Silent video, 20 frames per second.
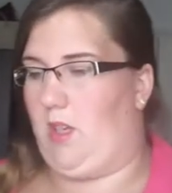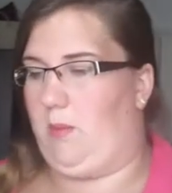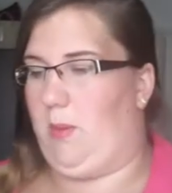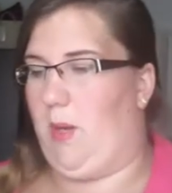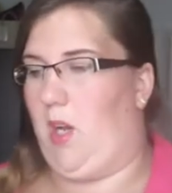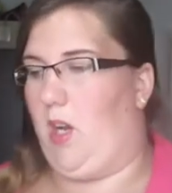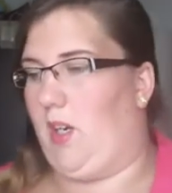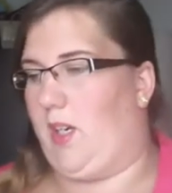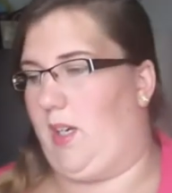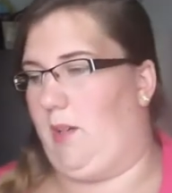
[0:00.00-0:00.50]

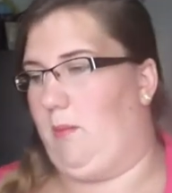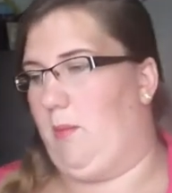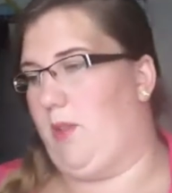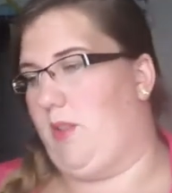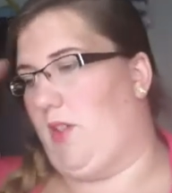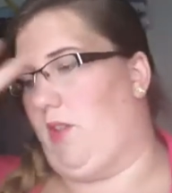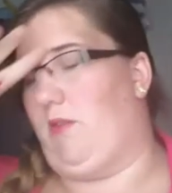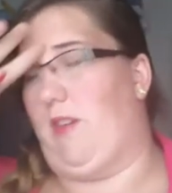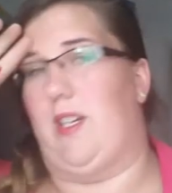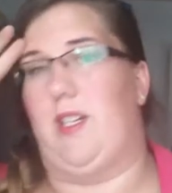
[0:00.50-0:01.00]
Parking
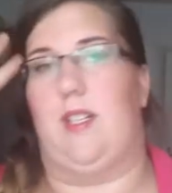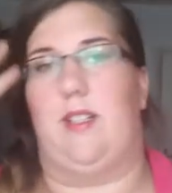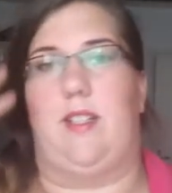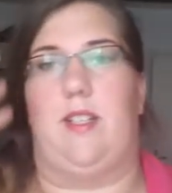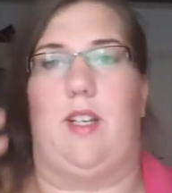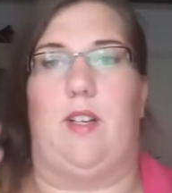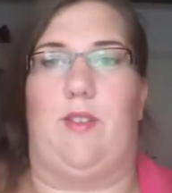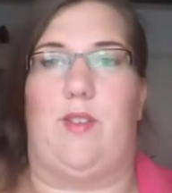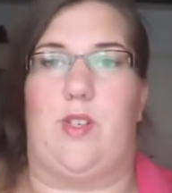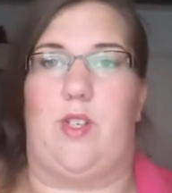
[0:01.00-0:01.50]
was horrendous
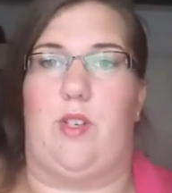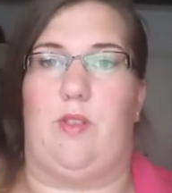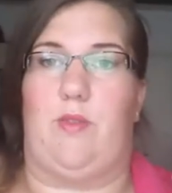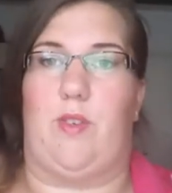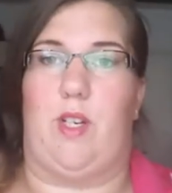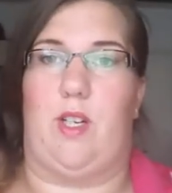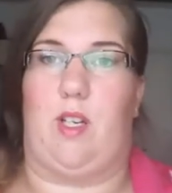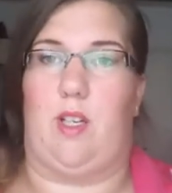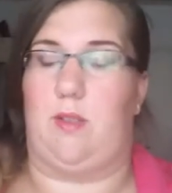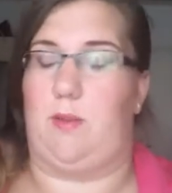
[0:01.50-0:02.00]
enough. I should have
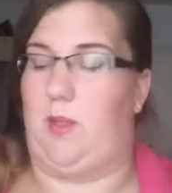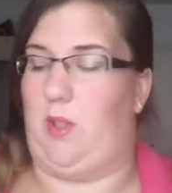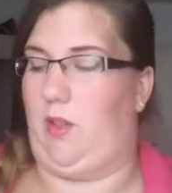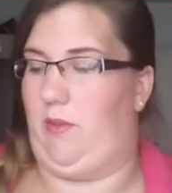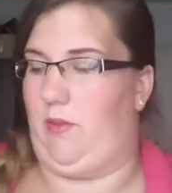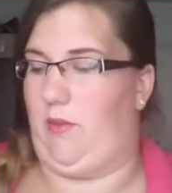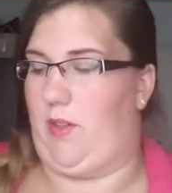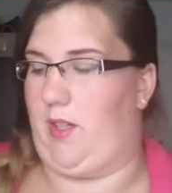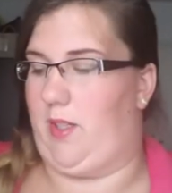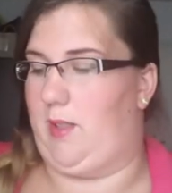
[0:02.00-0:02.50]
realised when I
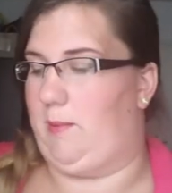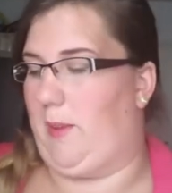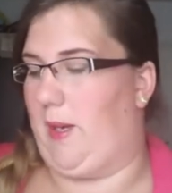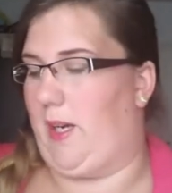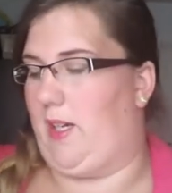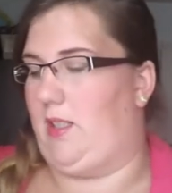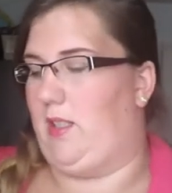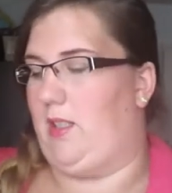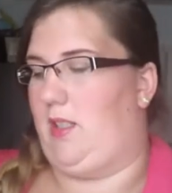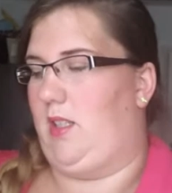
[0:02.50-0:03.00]
couldn't find a
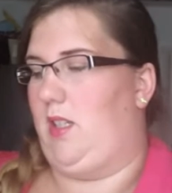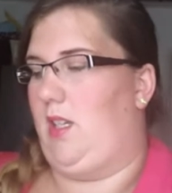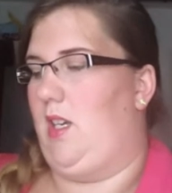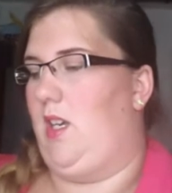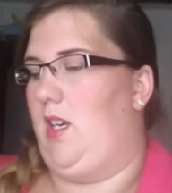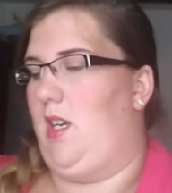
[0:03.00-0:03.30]
space.